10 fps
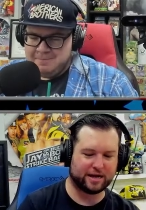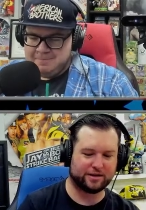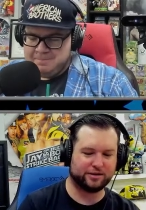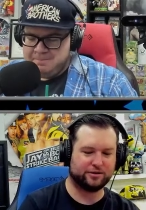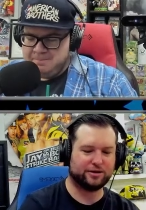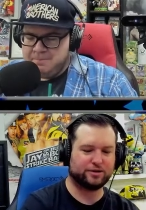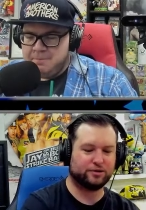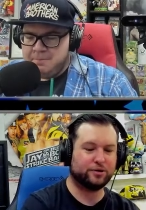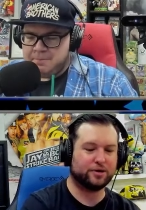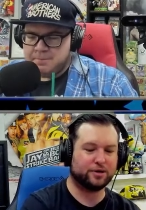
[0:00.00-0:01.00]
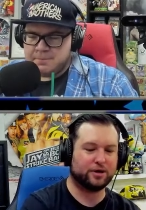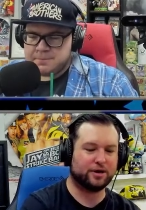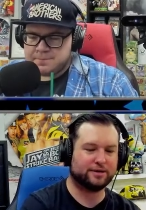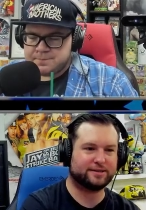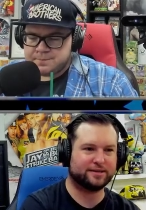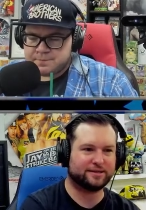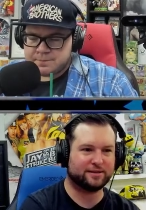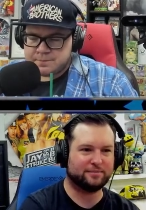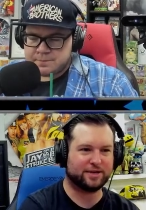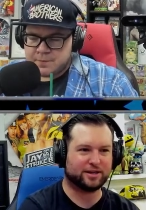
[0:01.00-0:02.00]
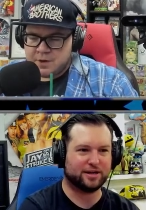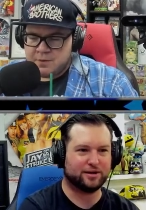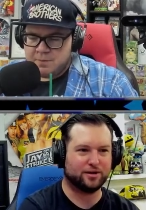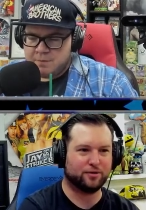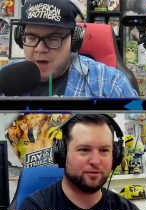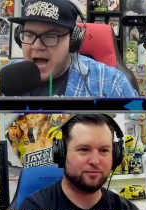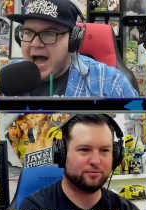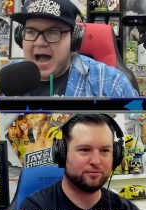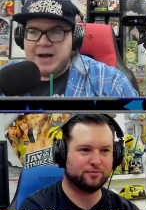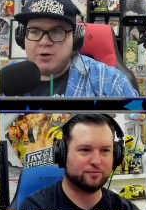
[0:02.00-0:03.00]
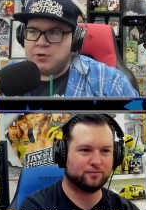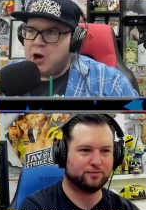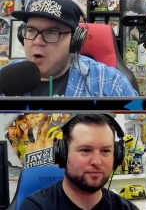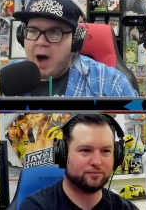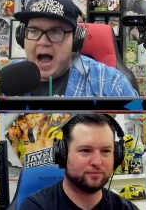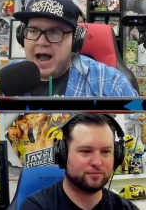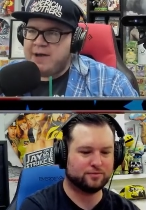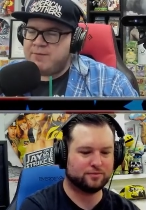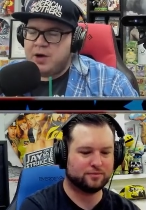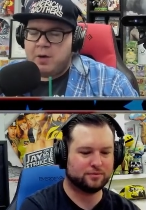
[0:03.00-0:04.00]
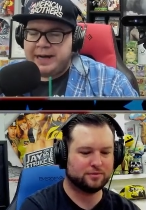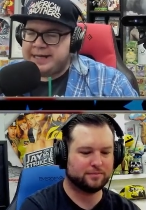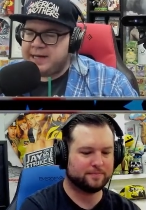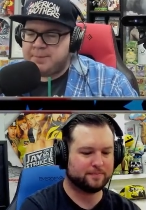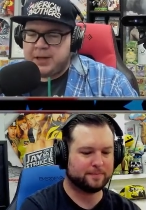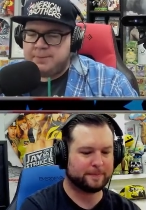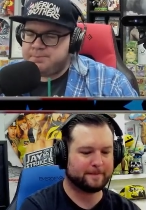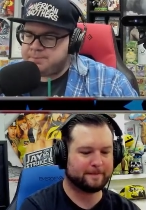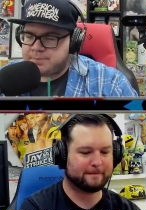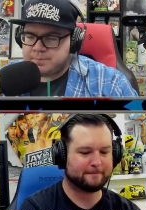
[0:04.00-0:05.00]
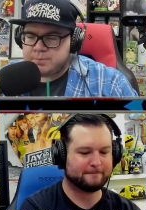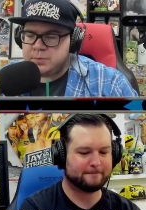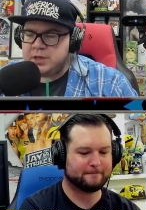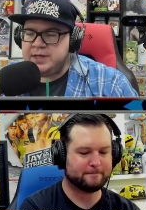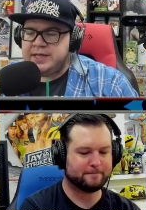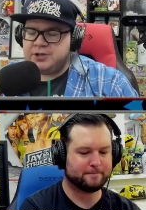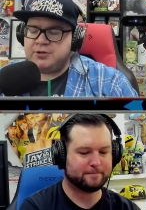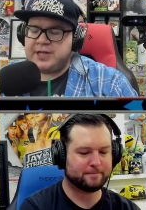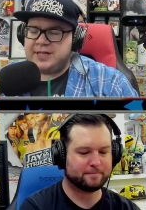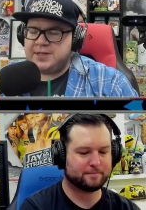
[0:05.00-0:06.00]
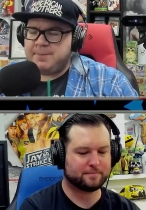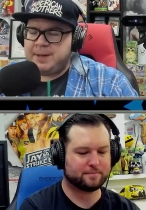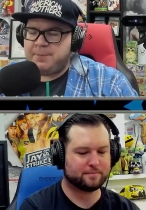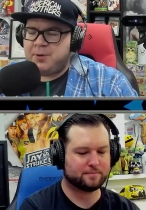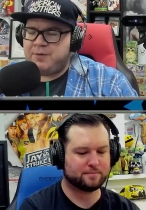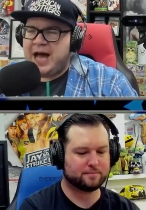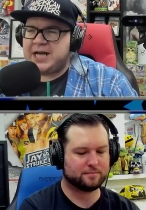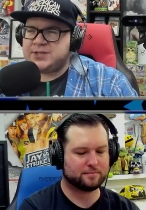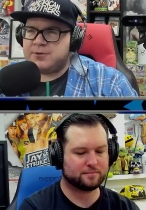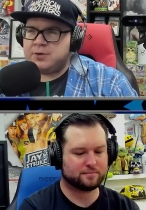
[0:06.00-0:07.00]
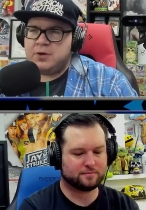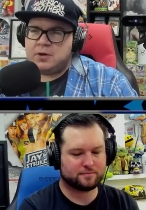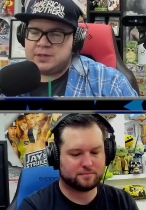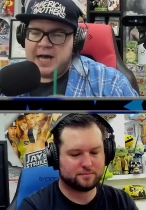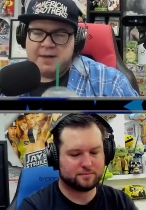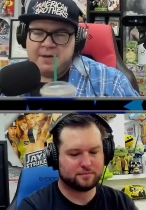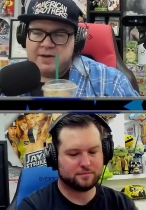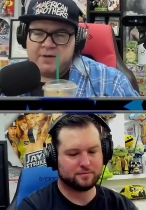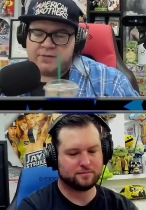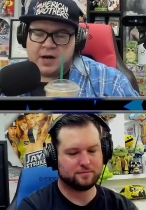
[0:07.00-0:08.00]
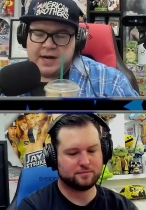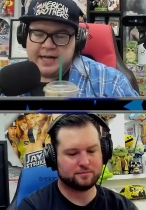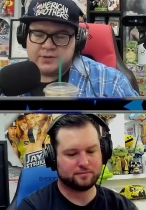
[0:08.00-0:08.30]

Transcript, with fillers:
Speaker 1: they do it on an odd system? Like they know?
Speaker 2: I don't know. I have no idea, bud. These are things that people have asked for a long time and never got answers